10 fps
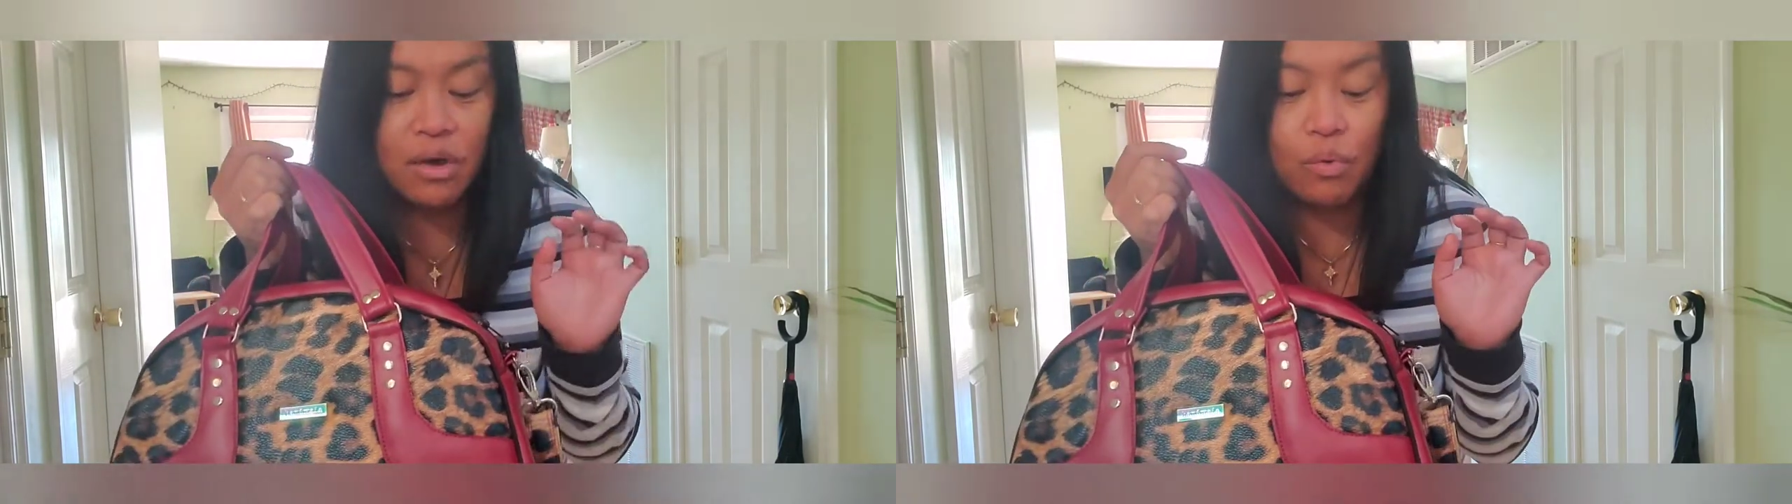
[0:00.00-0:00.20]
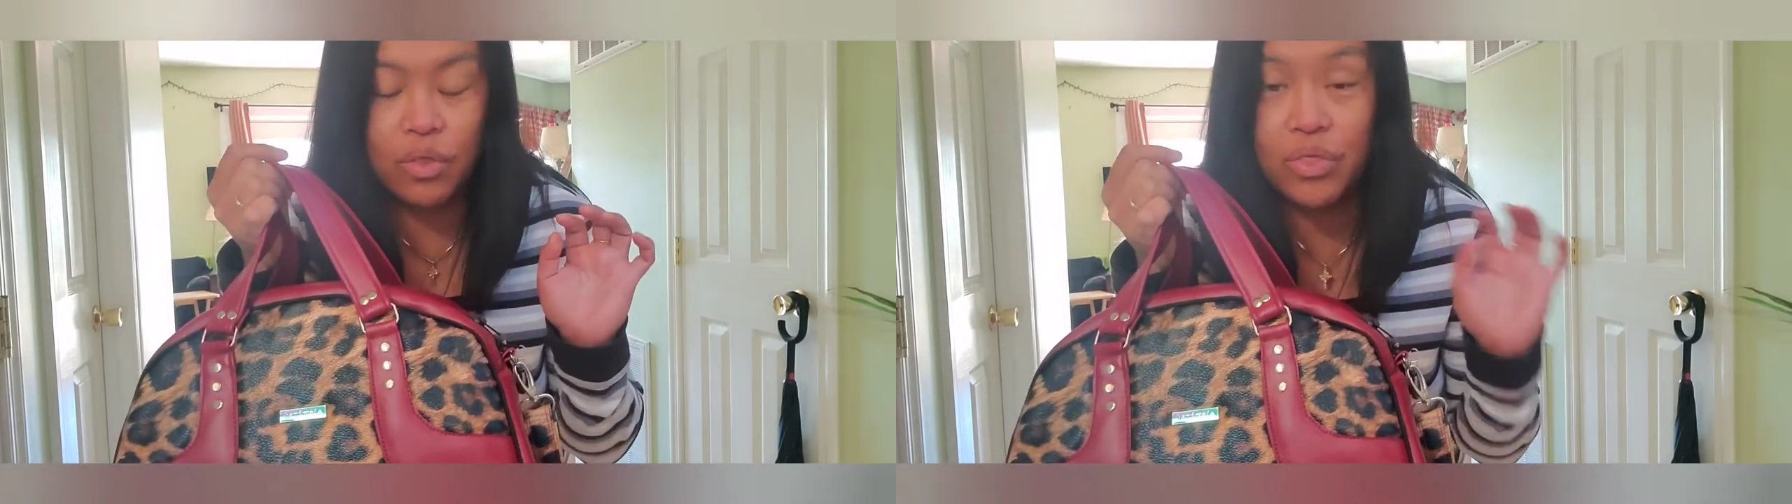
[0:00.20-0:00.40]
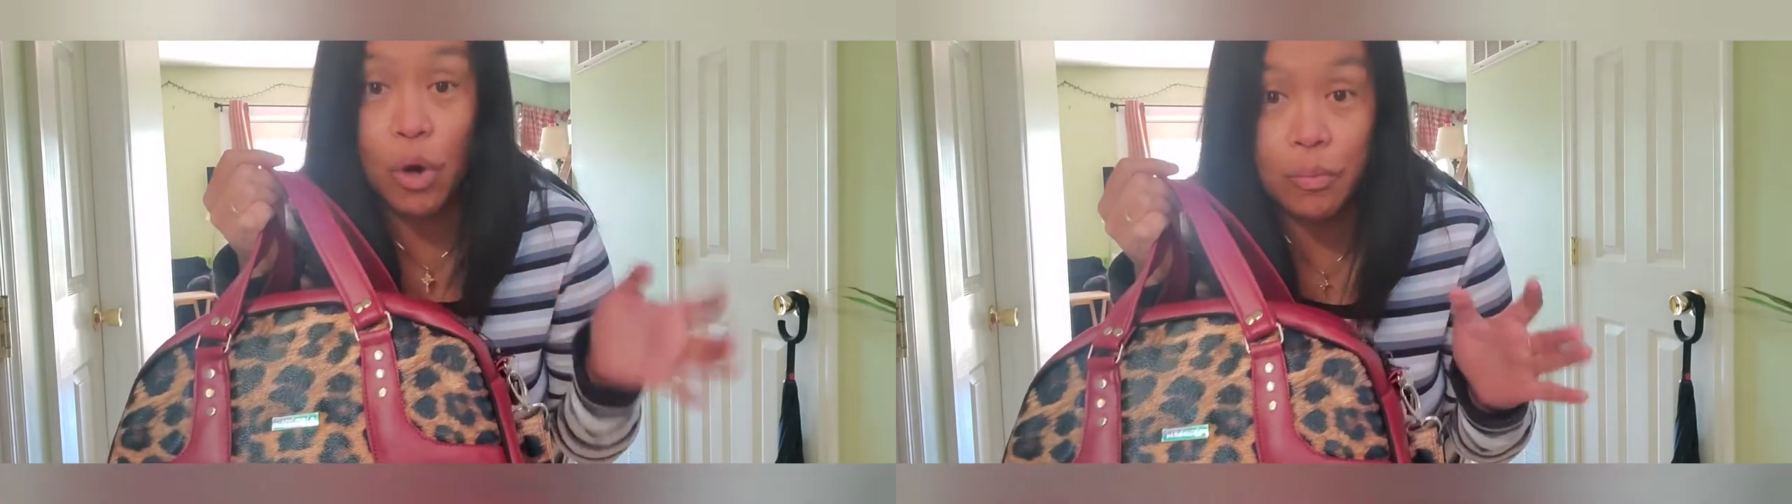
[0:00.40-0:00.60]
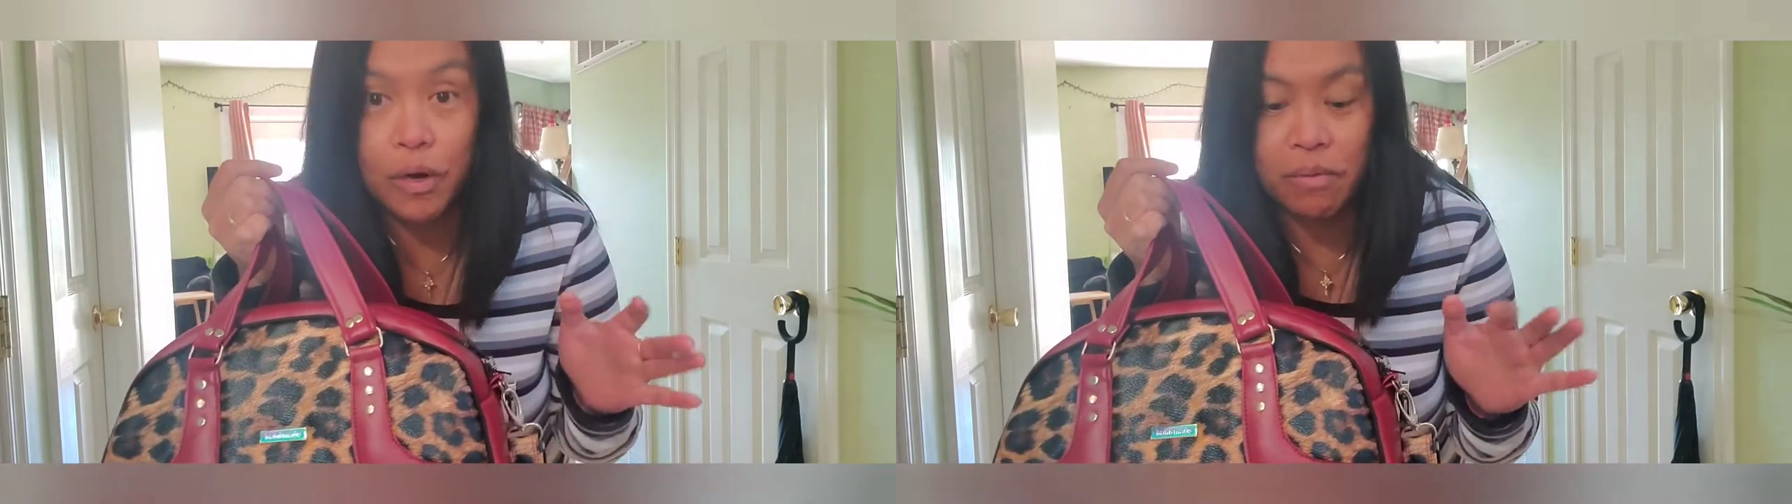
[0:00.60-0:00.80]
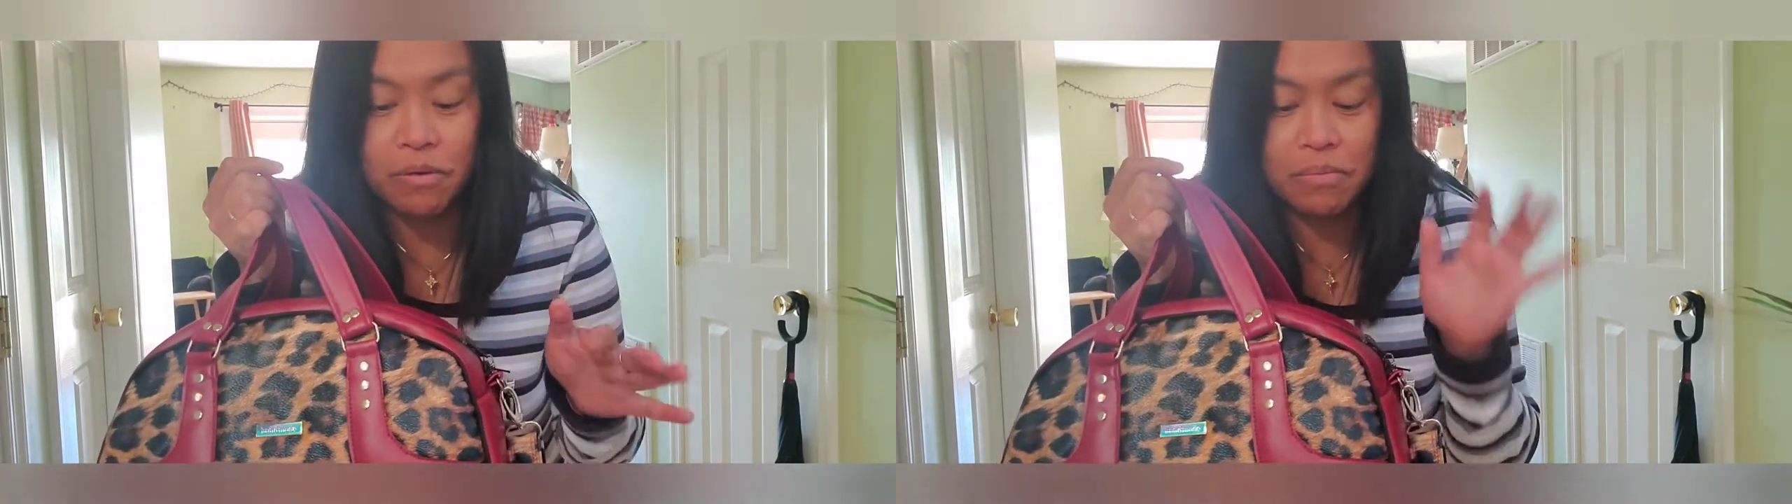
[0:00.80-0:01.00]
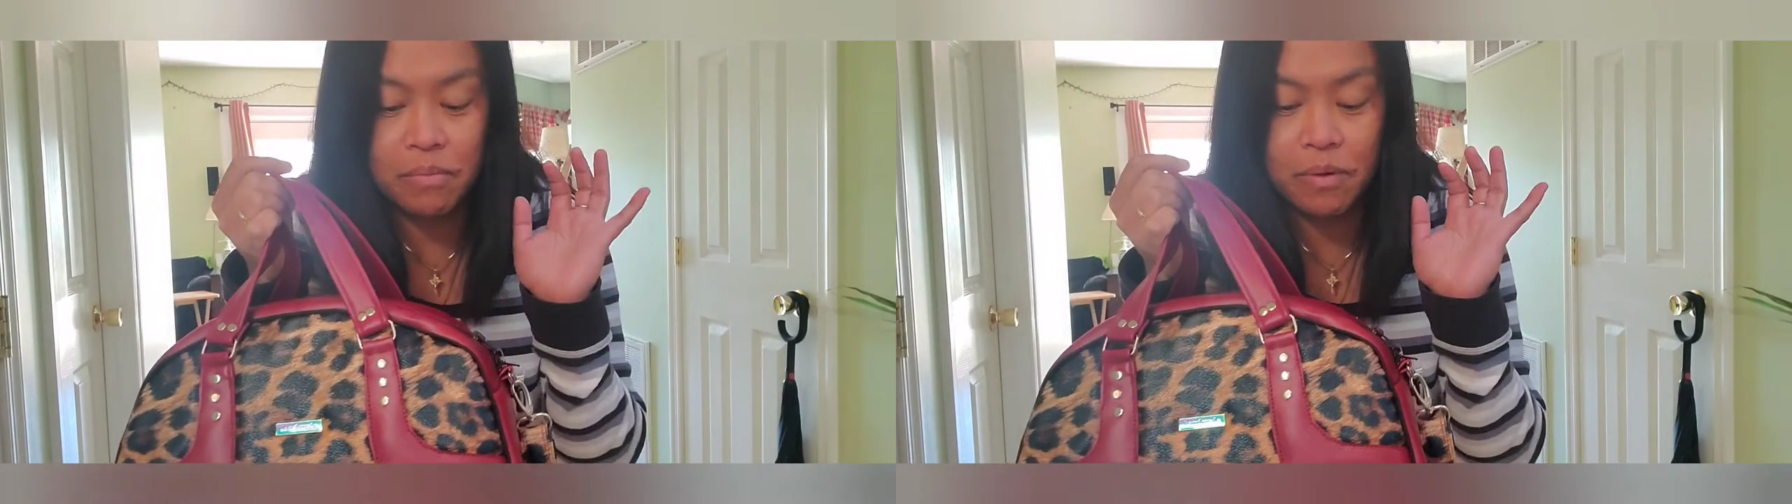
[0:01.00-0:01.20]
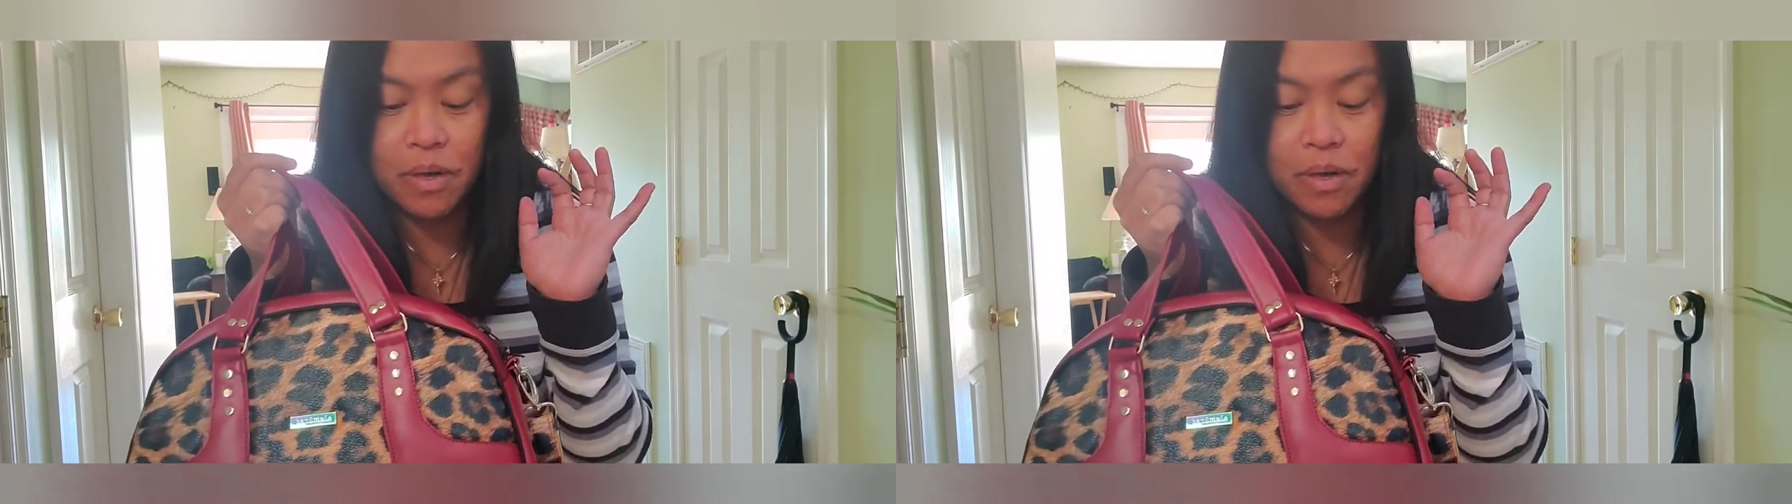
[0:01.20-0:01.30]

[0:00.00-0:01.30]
with no problem,